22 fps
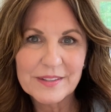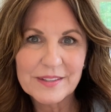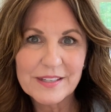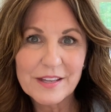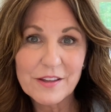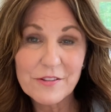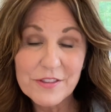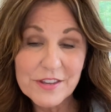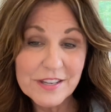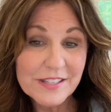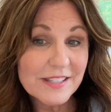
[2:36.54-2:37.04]

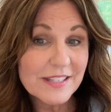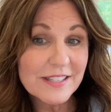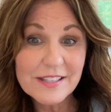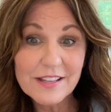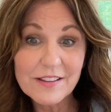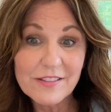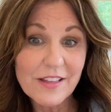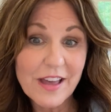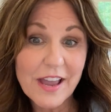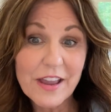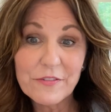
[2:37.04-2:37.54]
Now, this is
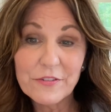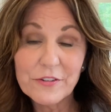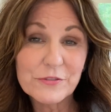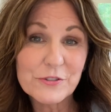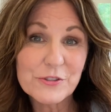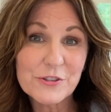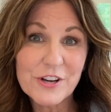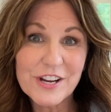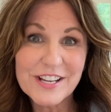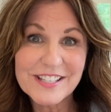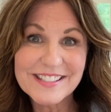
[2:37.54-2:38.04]
a life of
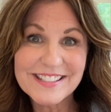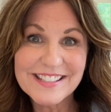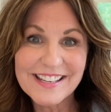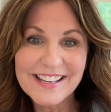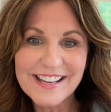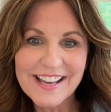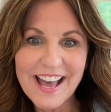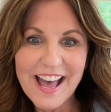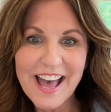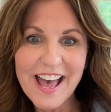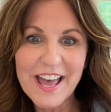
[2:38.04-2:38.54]

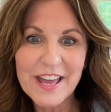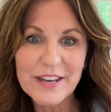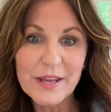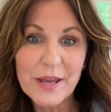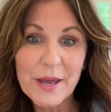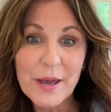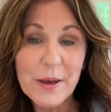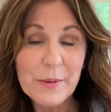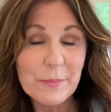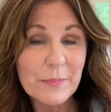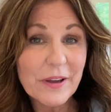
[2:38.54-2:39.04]
trusting God
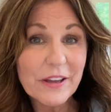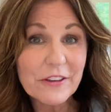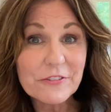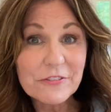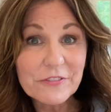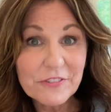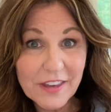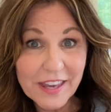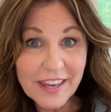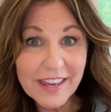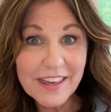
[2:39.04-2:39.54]
by
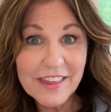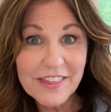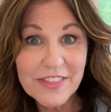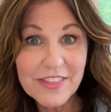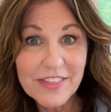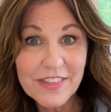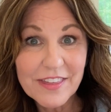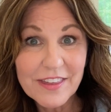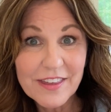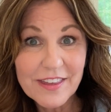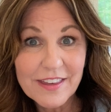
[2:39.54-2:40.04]

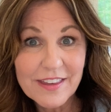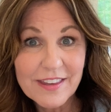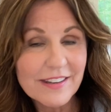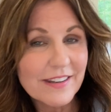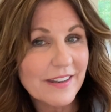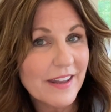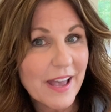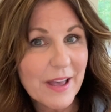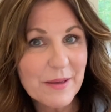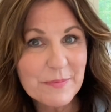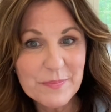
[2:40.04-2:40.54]
faith,
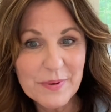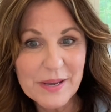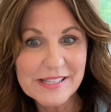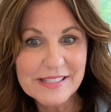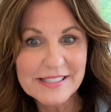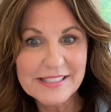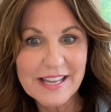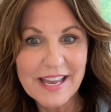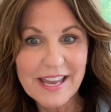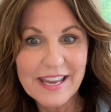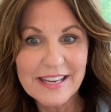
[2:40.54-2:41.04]
not by
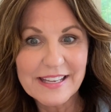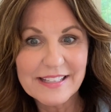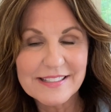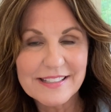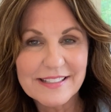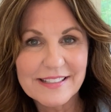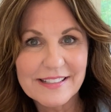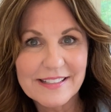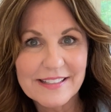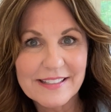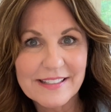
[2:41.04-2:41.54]

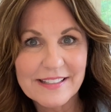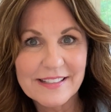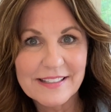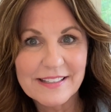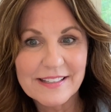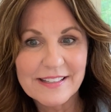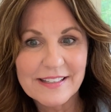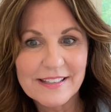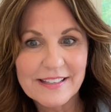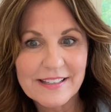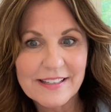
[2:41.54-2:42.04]
sight.
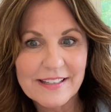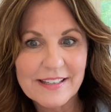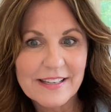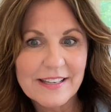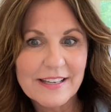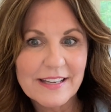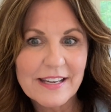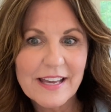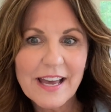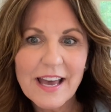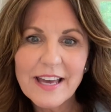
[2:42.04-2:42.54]

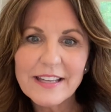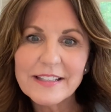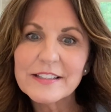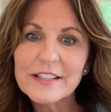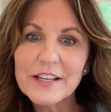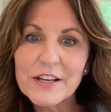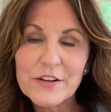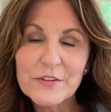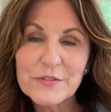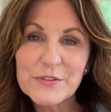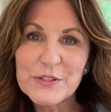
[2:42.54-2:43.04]
God
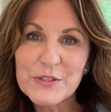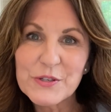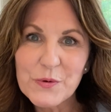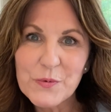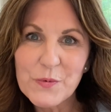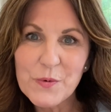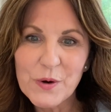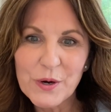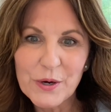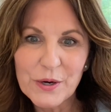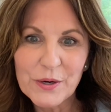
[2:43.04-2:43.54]
loves to
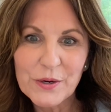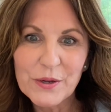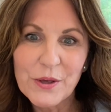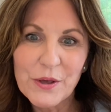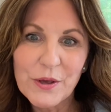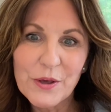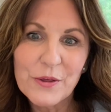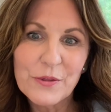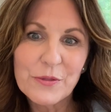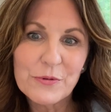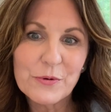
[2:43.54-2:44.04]
work
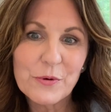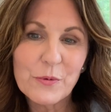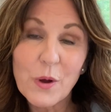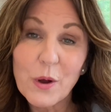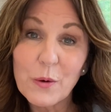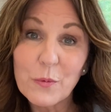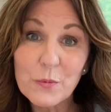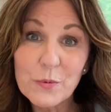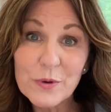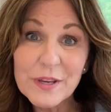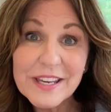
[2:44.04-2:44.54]
through
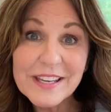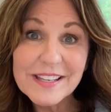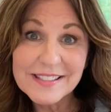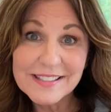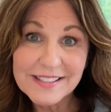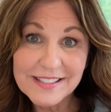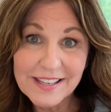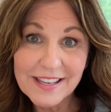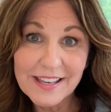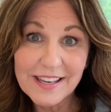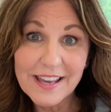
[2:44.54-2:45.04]
what we
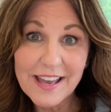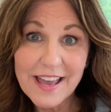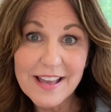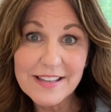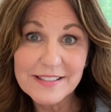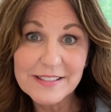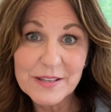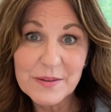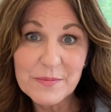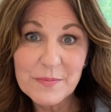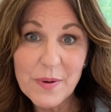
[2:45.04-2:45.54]
see
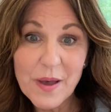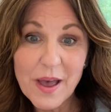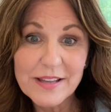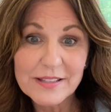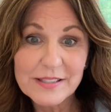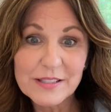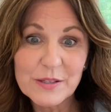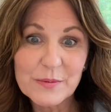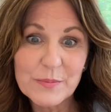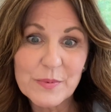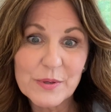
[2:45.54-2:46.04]
as
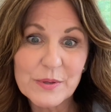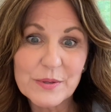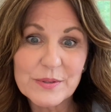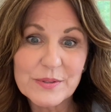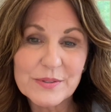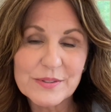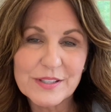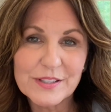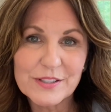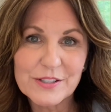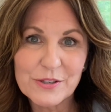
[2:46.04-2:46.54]
impossible
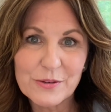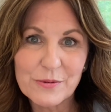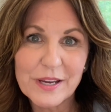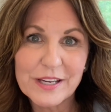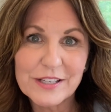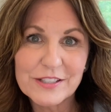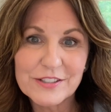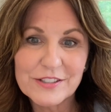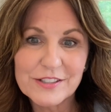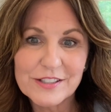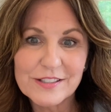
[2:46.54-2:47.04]

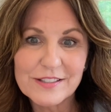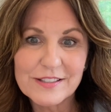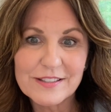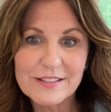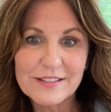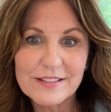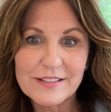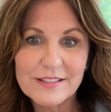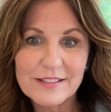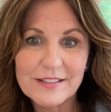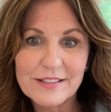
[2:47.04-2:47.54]
situations.